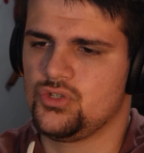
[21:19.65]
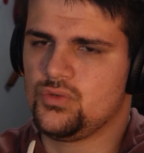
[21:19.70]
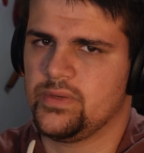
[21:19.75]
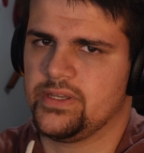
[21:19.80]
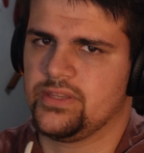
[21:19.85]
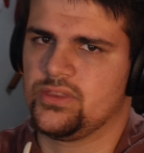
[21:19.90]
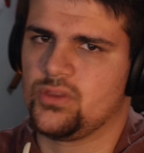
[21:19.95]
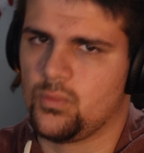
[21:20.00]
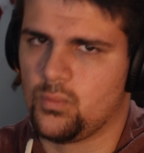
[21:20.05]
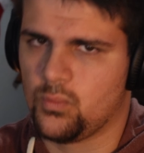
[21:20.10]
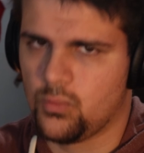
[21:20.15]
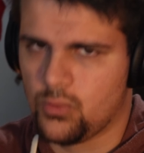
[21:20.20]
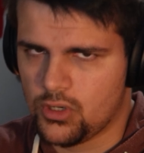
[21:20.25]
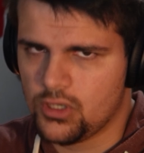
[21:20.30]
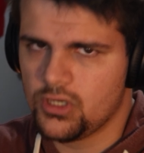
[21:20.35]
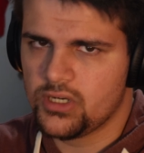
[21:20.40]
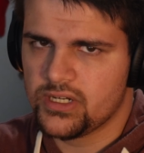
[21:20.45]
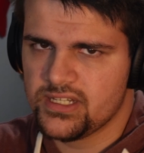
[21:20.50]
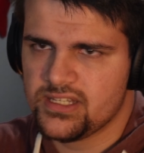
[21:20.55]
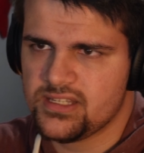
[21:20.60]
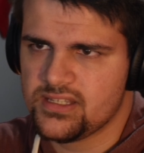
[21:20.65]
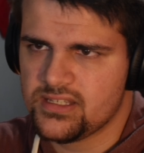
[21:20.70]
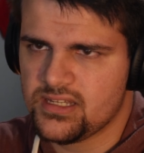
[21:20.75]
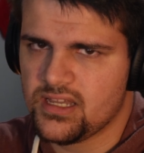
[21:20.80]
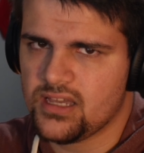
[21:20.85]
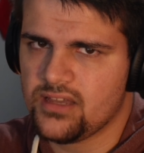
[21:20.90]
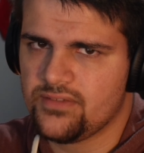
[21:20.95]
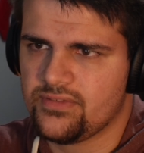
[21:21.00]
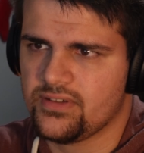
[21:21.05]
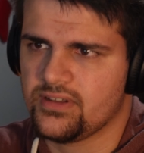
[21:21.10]
doing the work and
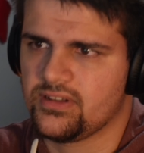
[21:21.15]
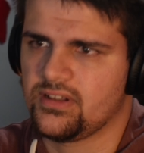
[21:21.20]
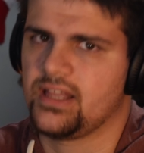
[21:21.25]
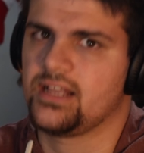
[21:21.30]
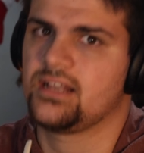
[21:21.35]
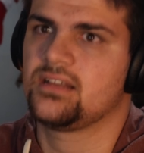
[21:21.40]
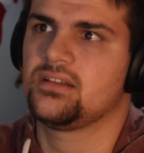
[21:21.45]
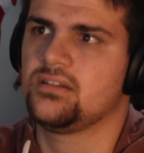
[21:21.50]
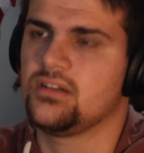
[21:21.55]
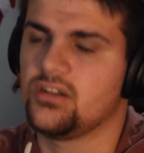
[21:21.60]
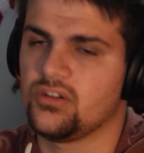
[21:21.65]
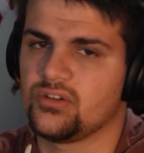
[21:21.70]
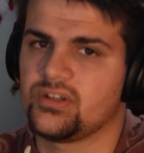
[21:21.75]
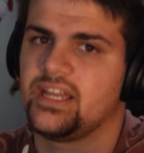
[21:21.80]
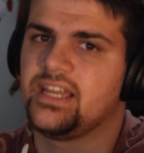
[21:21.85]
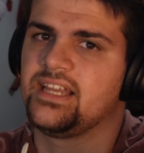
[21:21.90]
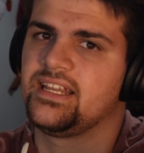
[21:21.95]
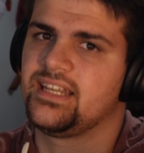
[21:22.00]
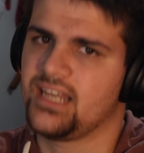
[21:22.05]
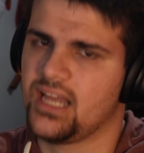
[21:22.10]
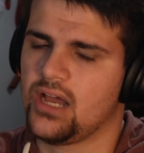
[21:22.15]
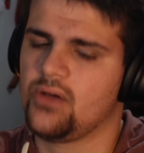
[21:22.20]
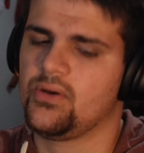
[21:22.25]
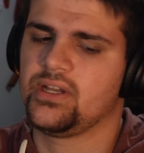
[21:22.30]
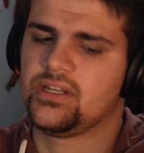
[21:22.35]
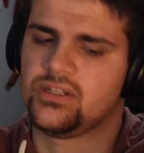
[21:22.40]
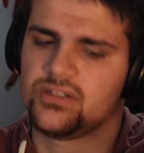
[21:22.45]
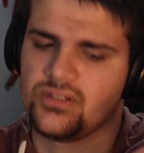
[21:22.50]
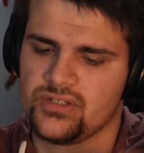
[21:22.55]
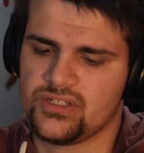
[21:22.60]
stuff, and you're like, okay, now
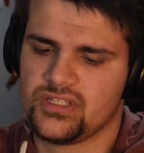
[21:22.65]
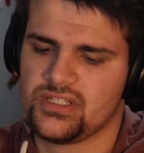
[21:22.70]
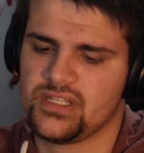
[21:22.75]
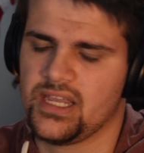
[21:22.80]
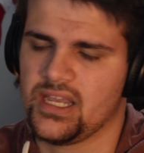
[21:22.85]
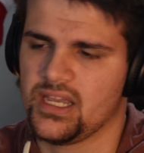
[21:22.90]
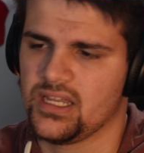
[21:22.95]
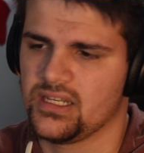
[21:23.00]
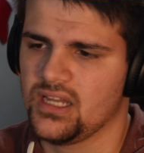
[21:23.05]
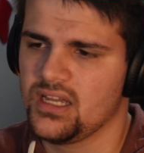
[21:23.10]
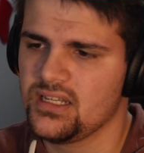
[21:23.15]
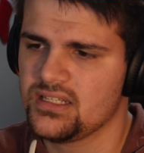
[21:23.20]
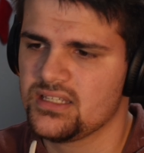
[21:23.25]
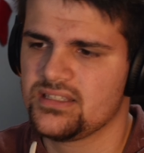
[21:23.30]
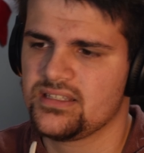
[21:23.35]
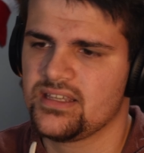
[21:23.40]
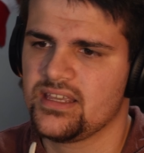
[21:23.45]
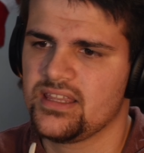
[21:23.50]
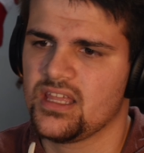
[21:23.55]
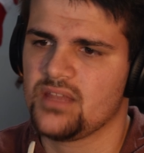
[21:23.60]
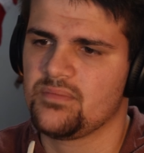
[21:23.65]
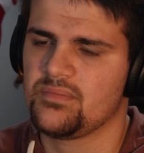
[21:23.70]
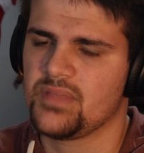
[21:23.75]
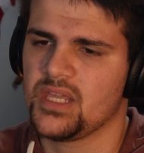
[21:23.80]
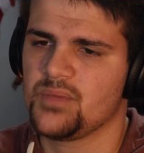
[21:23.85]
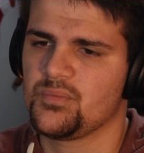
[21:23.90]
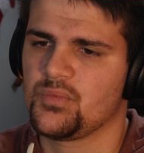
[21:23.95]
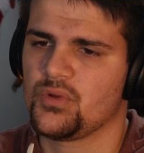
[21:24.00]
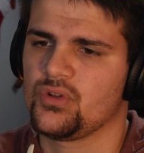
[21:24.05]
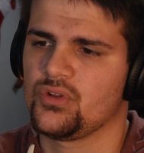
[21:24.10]
I understand. Not to say that
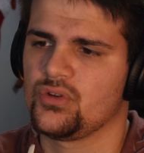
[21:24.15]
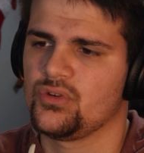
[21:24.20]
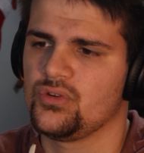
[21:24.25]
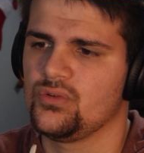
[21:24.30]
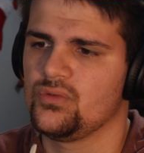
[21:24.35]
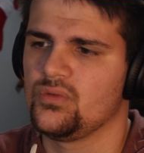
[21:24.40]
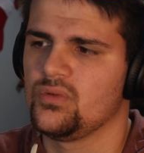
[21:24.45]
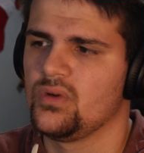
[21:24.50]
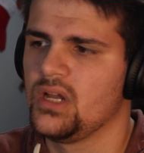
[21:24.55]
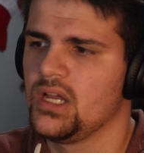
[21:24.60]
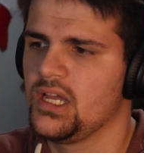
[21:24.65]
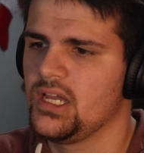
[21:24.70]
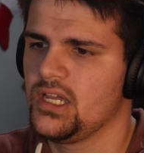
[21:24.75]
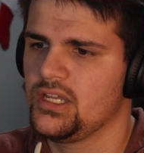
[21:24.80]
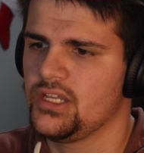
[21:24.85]
people who,